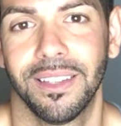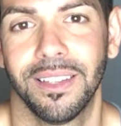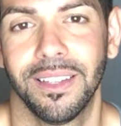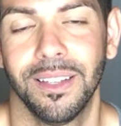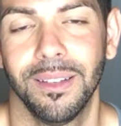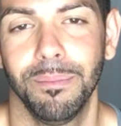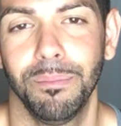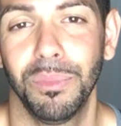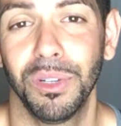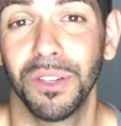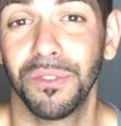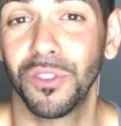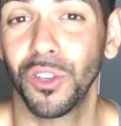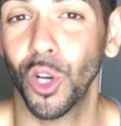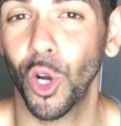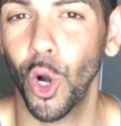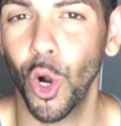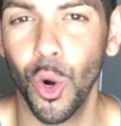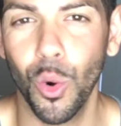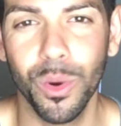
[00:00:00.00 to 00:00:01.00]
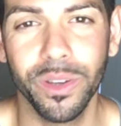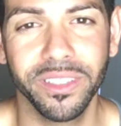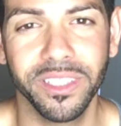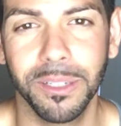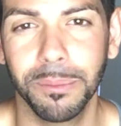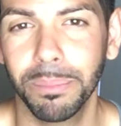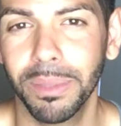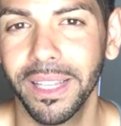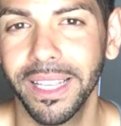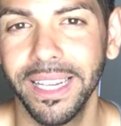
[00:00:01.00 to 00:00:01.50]
But if you're always
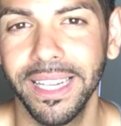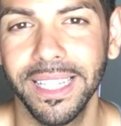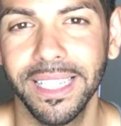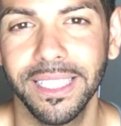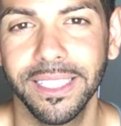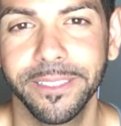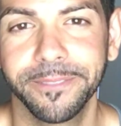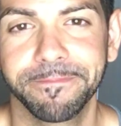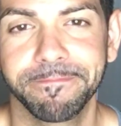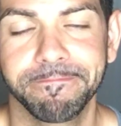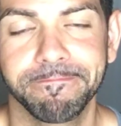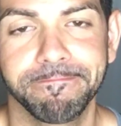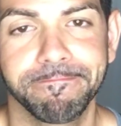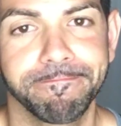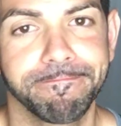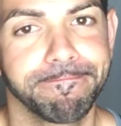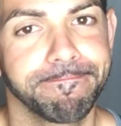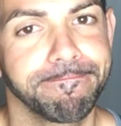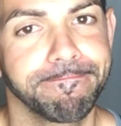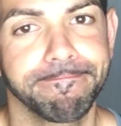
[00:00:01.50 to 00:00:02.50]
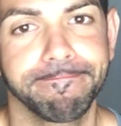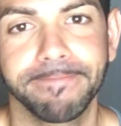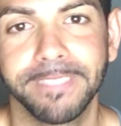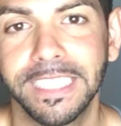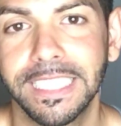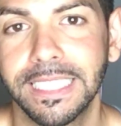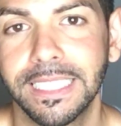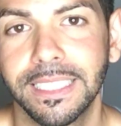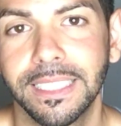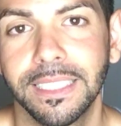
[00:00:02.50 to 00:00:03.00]
complaining, you
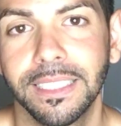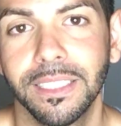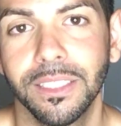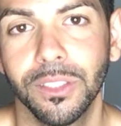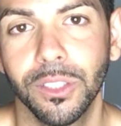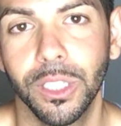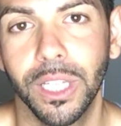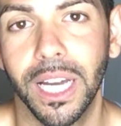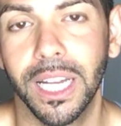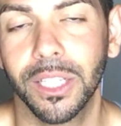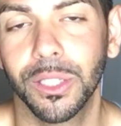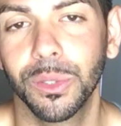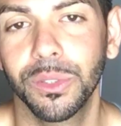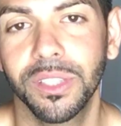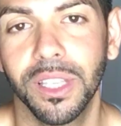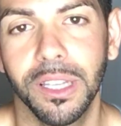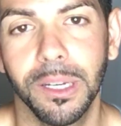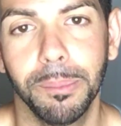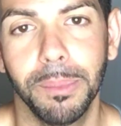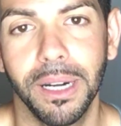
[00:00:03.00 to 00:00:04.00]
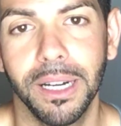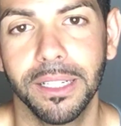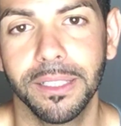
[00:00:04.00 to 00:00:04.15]
got to do something about it.